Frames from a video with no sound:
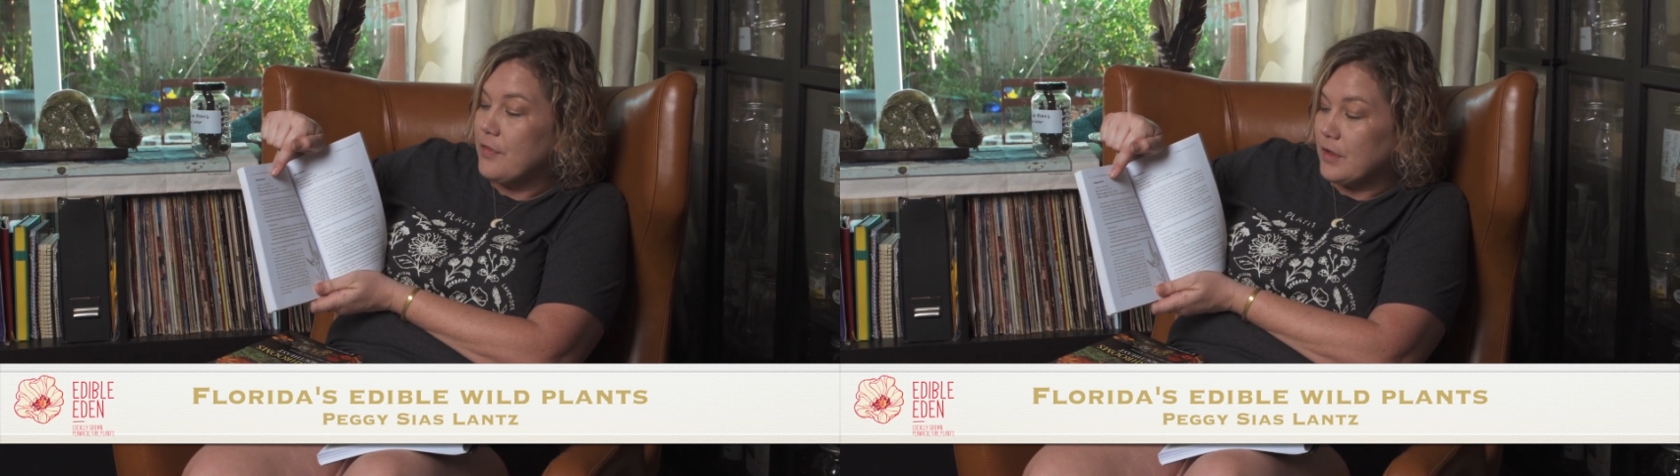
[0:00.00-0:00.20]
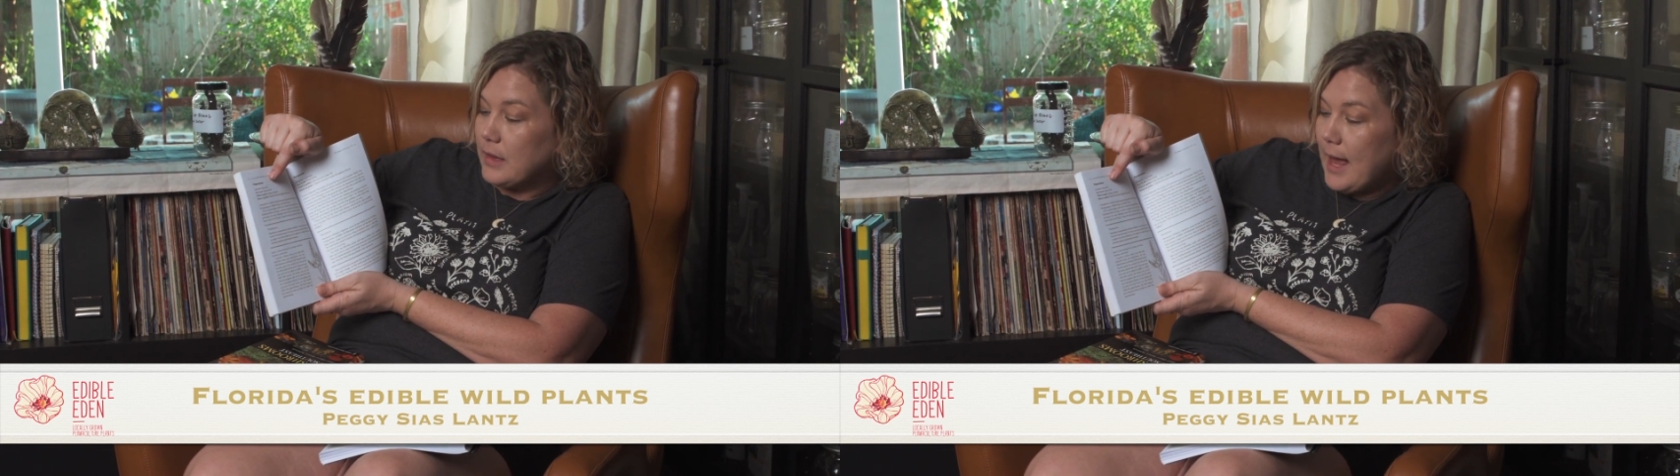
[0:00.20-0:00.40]

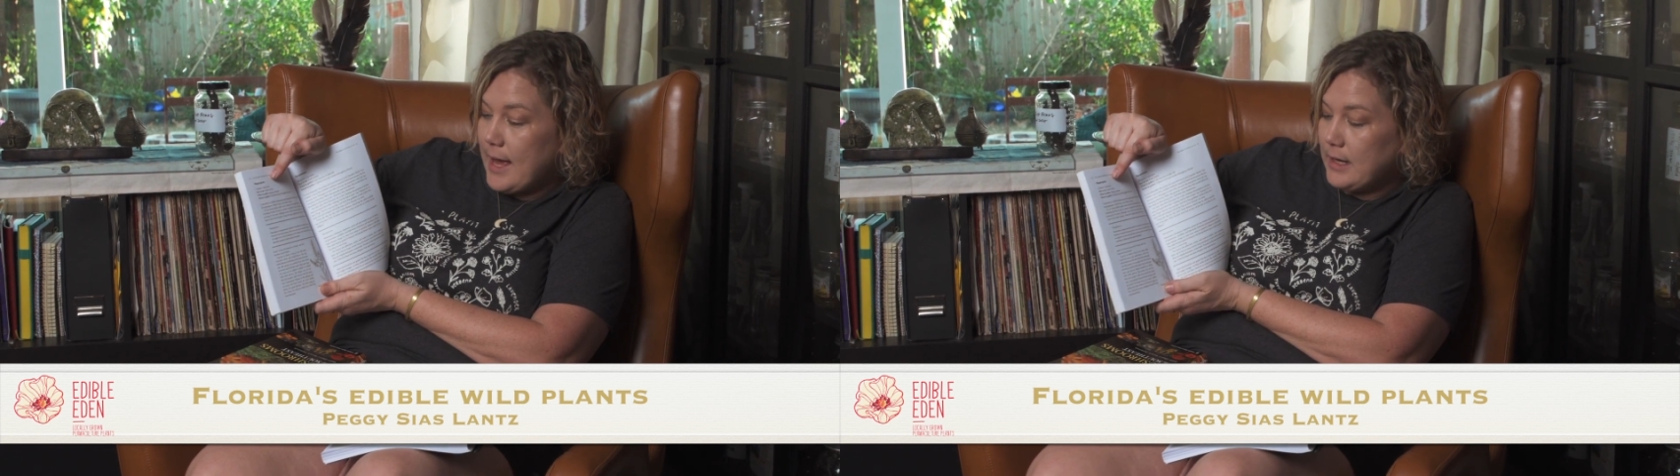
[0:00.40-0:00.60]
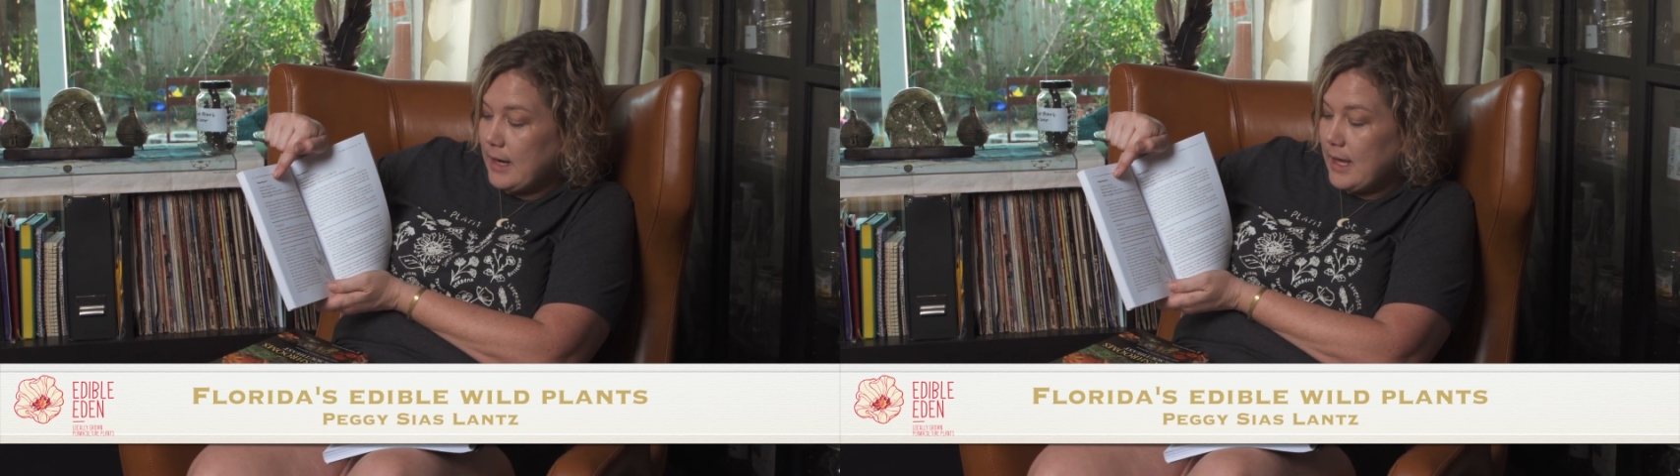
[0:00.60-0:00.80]
the
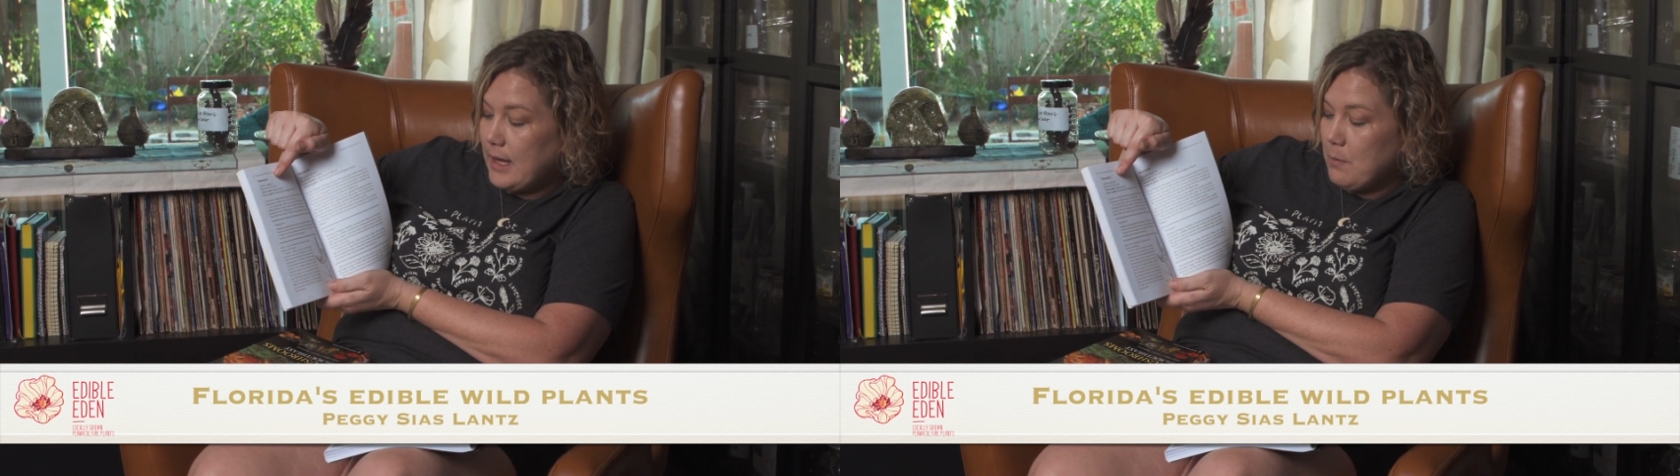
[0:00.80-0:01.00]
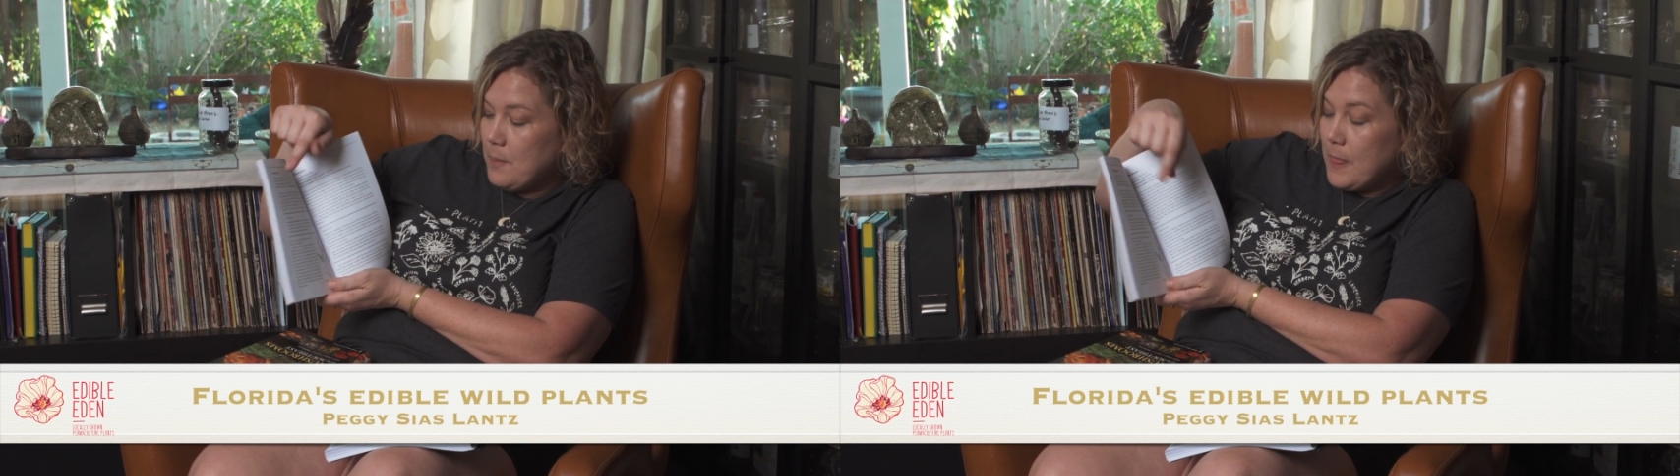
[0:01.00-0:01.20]
Latin
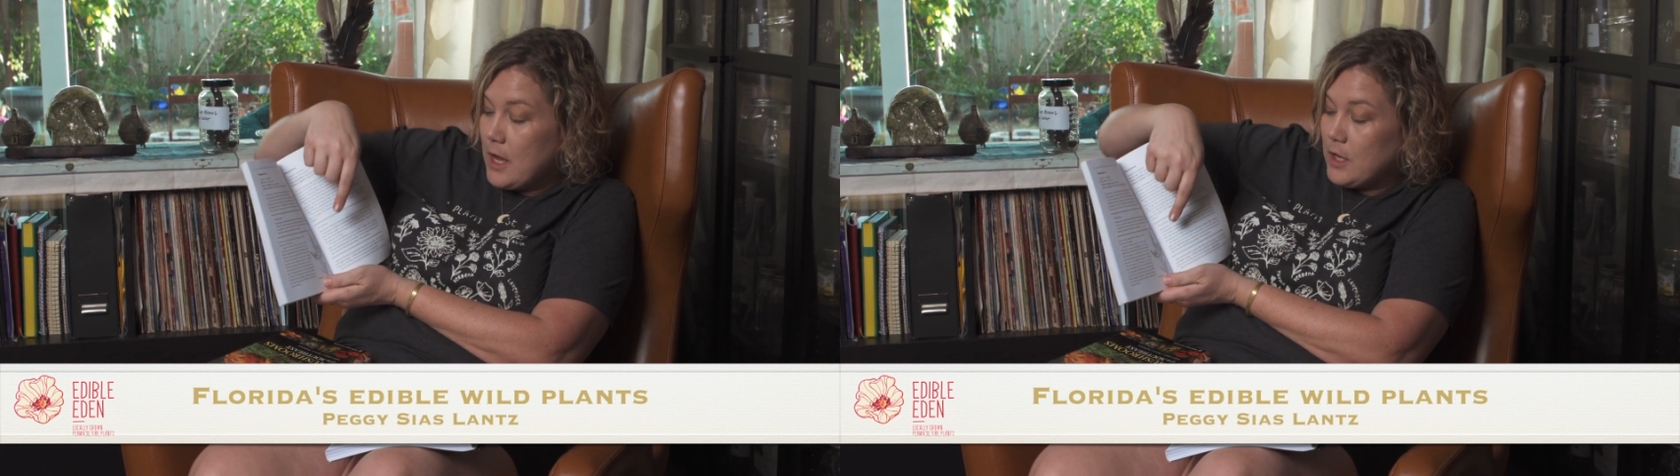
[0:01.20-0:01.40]
name.